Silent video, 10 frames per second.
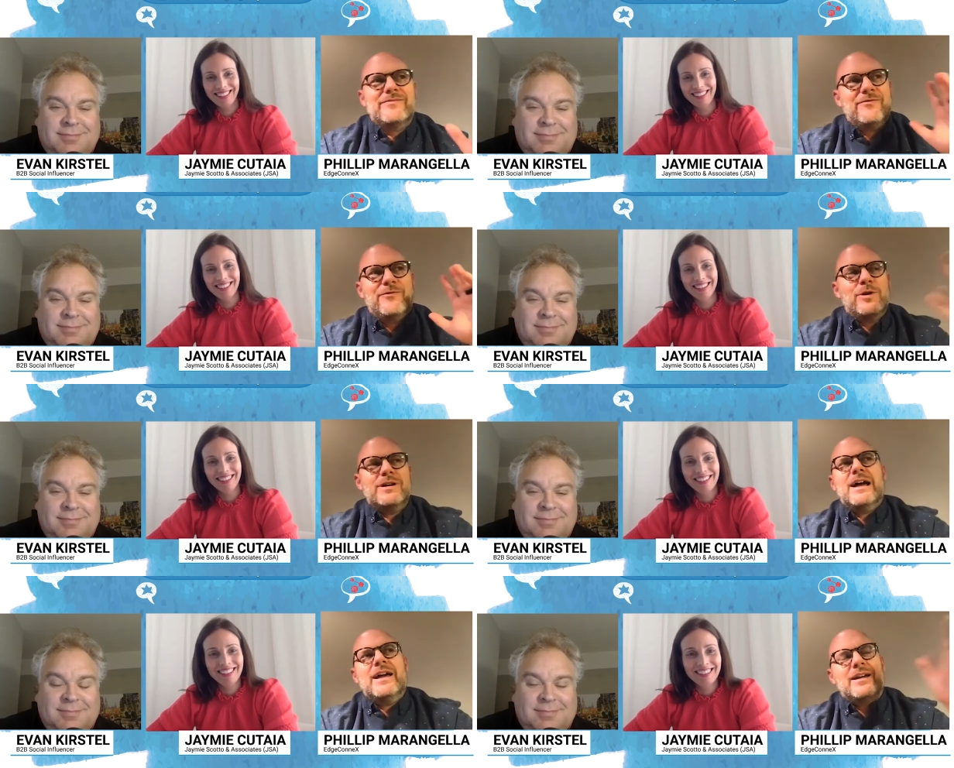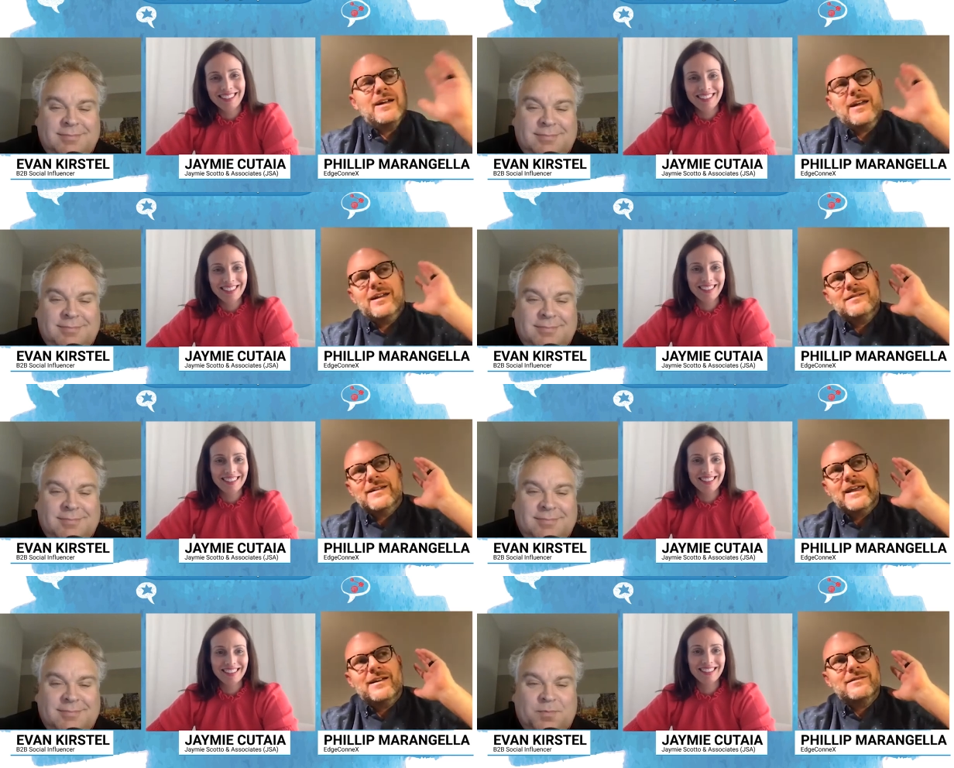Speaker 1: Fortnite
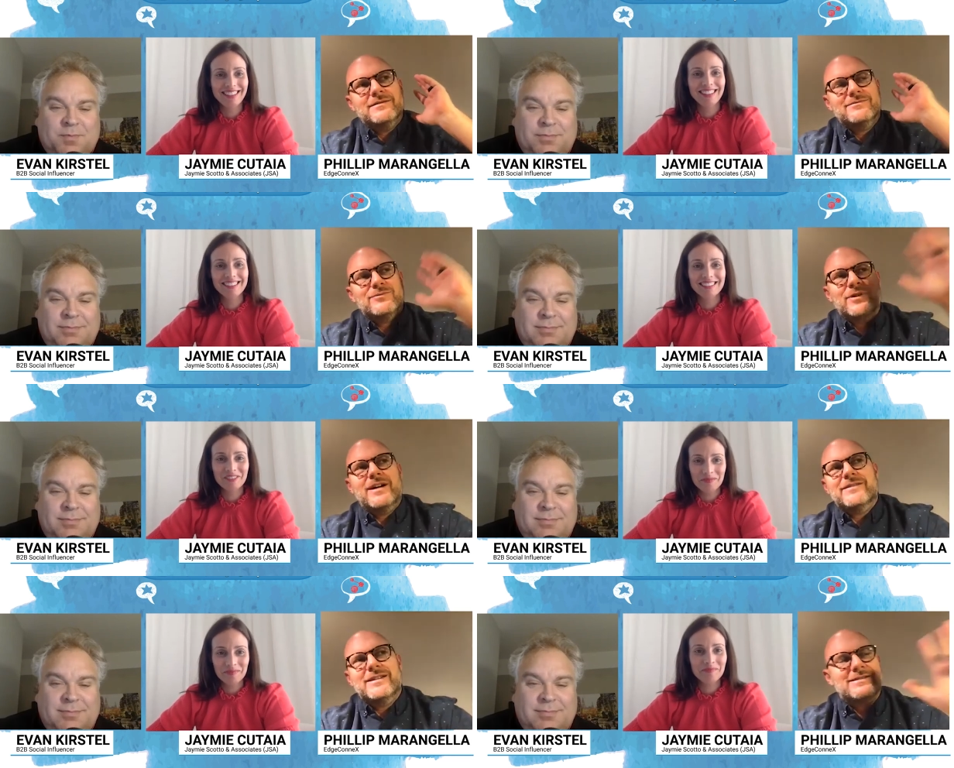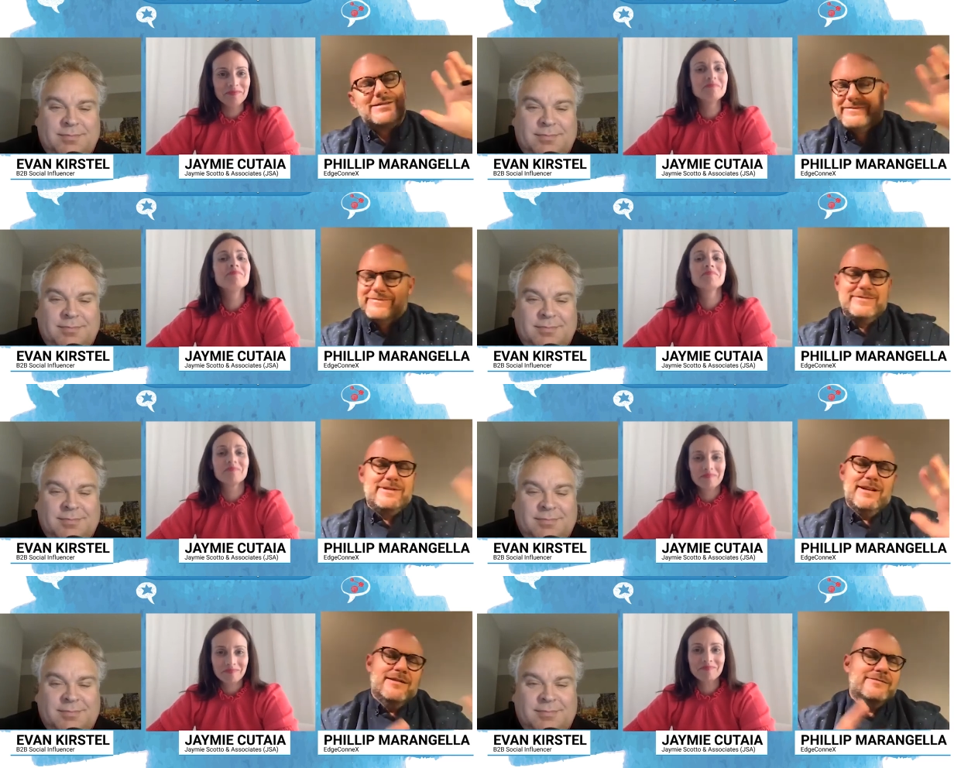and whatever this,
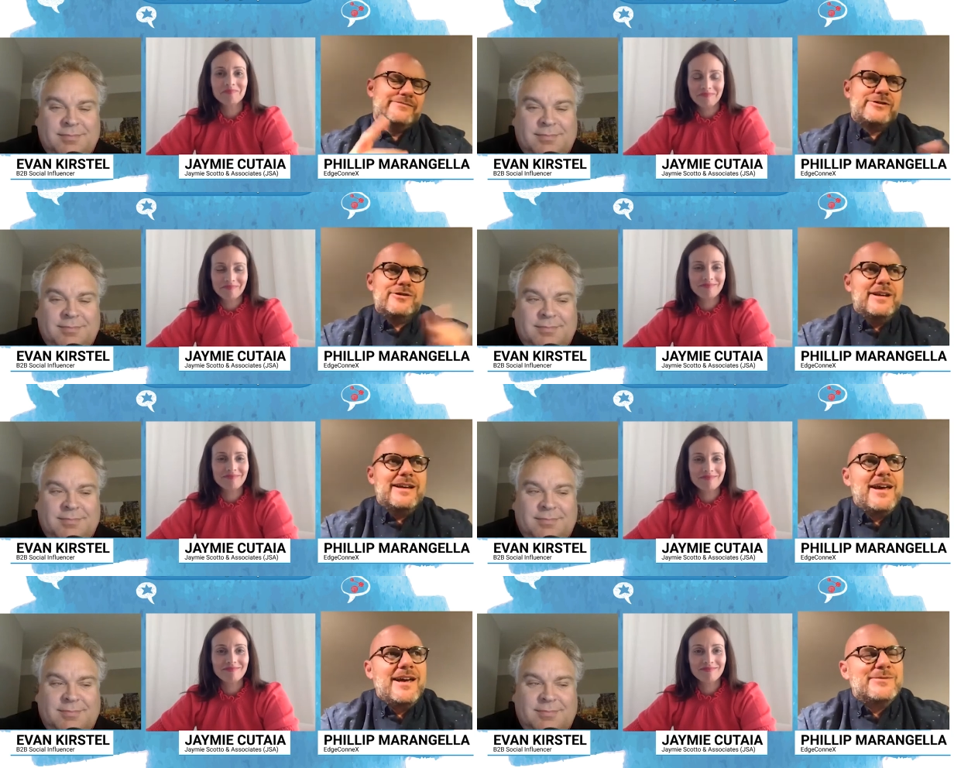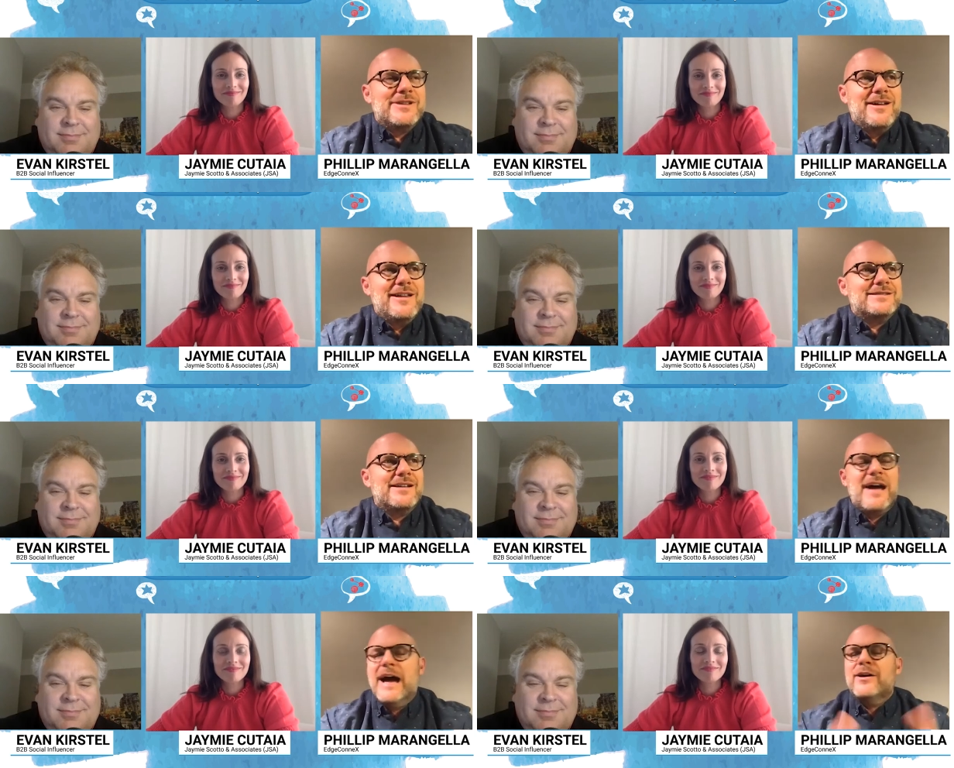you know, shooting games and all that
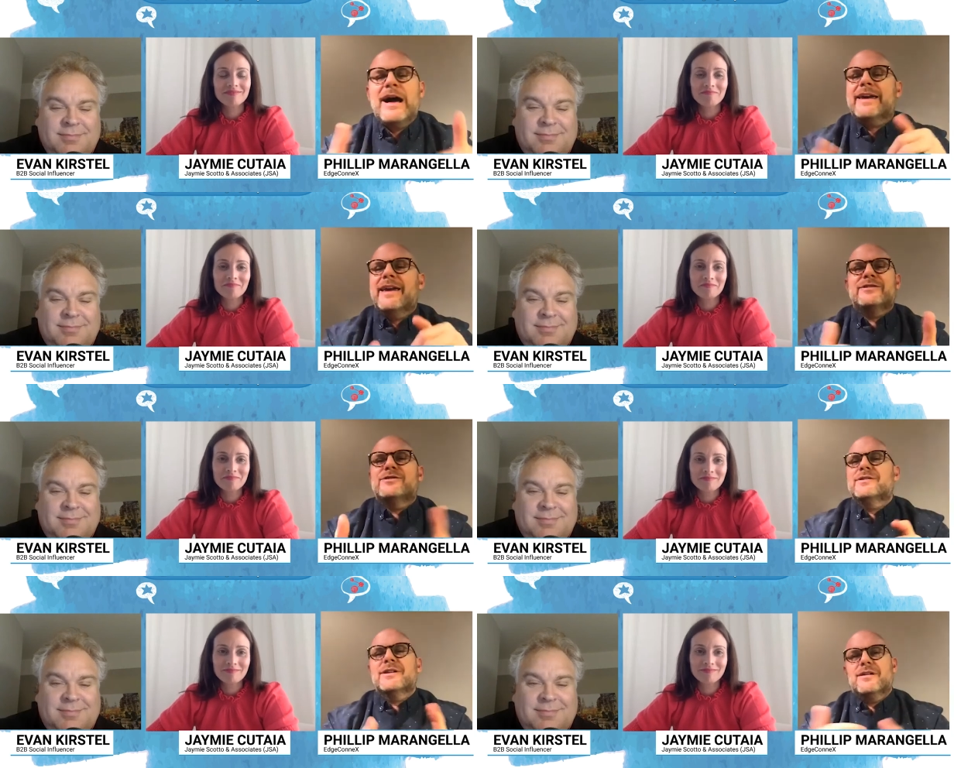stuff. I can't do